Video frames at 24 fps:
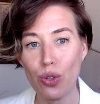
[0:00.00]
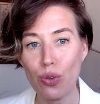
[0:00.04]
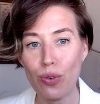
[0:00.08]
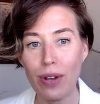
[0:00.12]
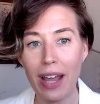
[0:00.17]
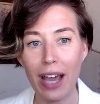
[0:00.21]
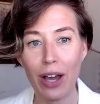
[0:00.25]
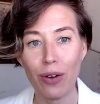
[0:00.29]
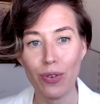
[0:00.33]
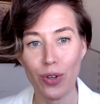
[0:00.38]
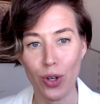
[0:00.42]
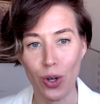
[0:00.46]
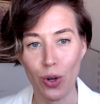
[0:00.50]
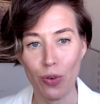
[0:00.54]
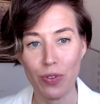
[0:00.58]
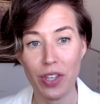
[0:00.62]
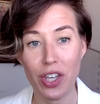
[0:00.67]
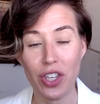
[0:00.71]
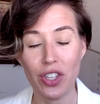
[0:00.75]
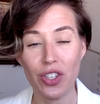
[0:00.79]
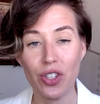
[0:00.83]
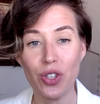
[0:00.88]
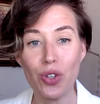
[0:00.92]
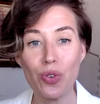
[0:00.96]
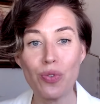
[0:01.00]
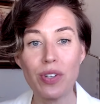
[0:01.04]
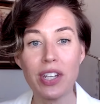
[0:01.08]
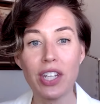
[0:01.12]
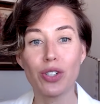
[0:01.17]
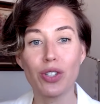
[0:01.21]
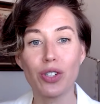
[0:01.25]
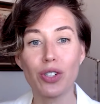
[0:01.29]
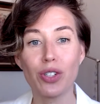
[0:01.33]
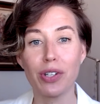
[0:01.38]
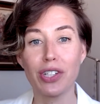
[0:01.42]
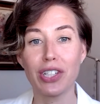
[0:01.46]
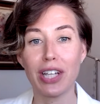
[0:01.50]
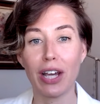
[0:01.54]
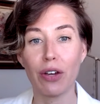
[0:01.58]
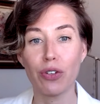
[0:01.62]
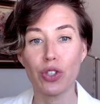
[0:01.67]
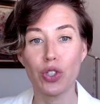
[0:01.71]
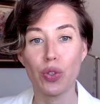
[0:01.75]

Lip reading: now know that you need to reach out